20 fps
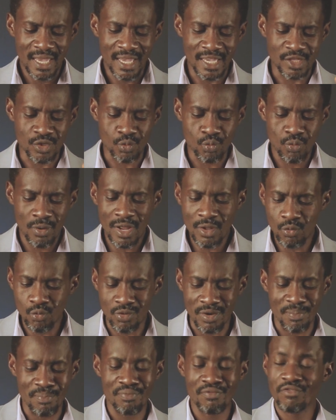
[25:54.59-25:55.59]
is when
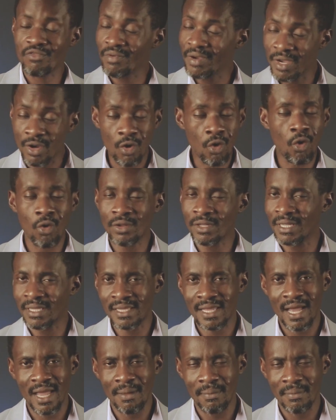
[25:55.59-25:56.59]
we pray all the
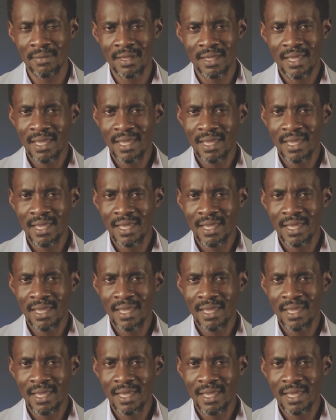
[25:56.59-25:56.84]
time.